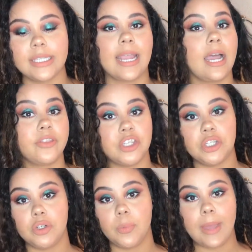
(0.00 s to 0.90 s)
I got the
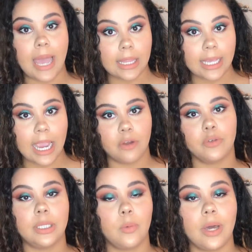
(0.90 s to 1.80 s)
new palette, I
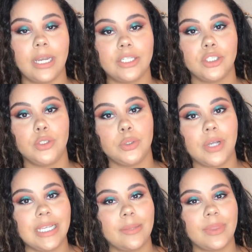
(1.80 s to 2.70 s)
really wanted to
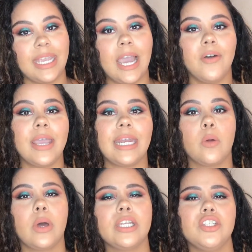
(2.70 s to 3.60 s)
try something out and I
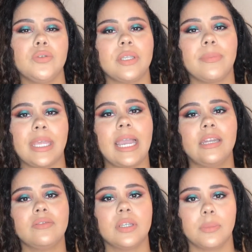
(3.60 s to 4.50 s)
wanted to do something
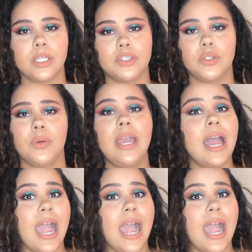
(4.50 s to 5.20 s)
kind of similar to